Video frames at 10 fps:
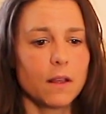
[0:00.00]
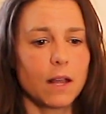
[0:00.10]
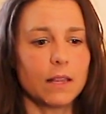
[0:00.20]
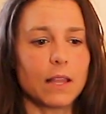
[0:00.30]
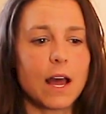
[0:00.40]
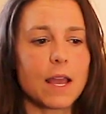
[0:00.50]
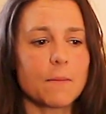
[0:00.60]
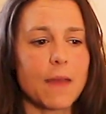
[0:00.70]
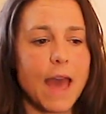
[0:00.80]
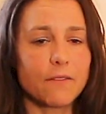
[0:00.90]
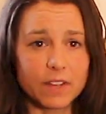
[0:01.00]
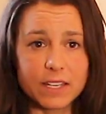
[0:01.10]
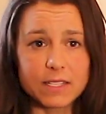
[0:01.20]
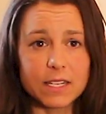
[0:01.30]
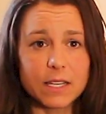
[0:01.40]

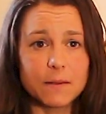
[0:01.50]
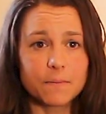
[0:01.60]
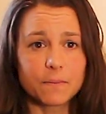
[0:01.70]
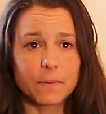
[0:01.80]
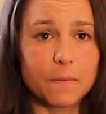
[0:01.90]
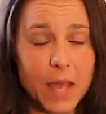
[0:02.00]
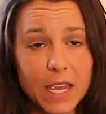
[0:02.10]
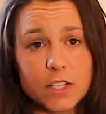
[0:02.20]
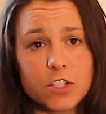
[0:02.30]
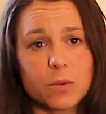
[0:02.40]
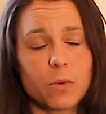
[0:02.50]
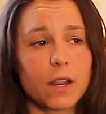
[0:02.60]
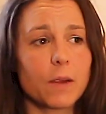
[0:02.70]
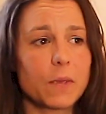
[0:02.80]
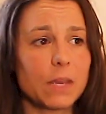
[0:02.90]
advocacy page
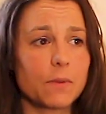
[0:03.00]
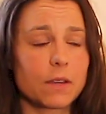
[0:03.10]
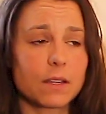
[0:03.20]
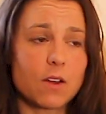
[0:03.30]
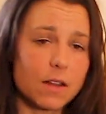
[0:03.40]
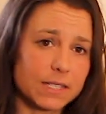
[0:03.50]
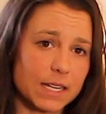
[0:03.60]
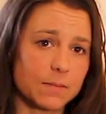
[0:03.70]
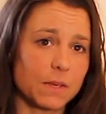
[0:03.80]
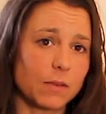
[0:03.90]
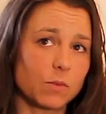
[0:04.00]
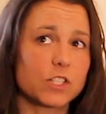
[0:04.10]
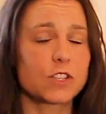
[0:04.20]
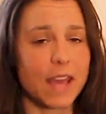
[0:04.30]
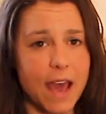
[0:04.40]
where people can contact me,
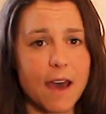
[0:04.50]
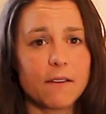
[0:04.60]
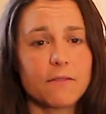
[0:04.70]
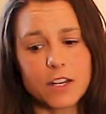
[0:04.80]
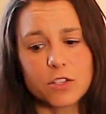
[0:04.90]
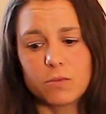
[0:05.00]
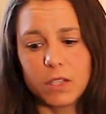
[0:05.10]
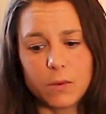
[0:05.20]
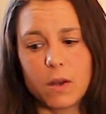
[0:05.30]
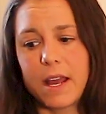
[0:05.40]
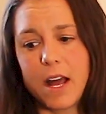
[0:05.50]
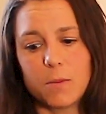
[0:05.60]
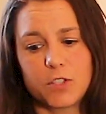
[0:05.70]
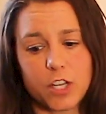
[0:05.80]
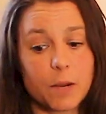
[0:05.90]
which they have. I just really want to
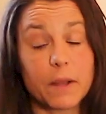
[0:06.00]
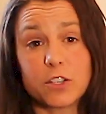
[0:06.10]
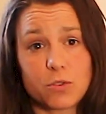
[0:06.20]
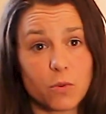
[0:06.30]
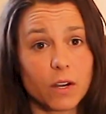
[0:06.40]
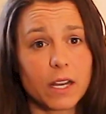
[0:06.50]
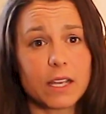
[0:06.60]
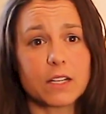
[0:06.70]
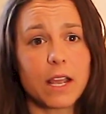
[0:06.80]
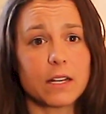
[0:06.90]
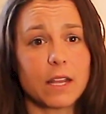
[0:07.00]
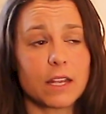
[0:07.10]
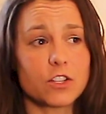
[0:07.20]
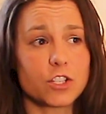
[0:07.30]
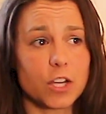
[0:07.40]
help share my story
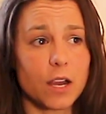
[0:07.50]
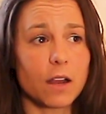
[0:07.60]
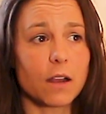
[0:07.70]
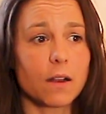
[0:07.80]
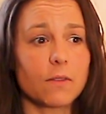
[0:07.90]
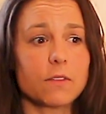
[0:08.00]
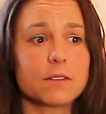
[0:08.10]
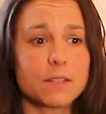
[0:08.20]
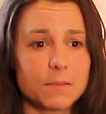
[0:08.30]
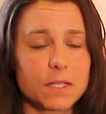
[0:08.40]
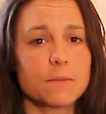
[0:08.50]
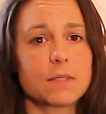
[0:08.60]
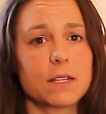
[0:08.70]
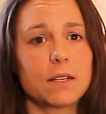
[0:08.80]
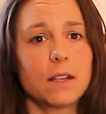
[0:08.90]
and share the
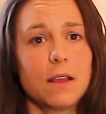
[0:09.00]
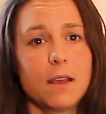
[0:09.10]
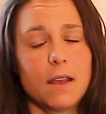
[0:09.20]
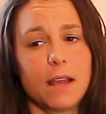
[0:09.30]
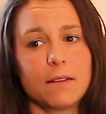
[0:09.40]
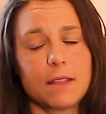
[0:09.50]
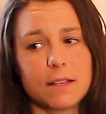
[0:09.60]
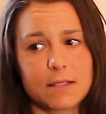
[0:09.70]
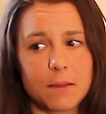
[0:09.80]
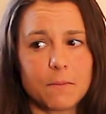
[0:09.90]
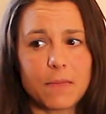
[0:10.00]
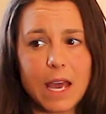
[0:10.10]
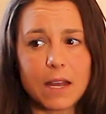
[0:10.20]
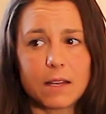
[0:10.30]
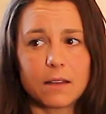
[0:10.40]
symptoms and things
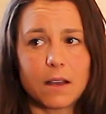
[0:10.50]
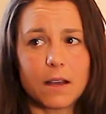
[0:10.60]
that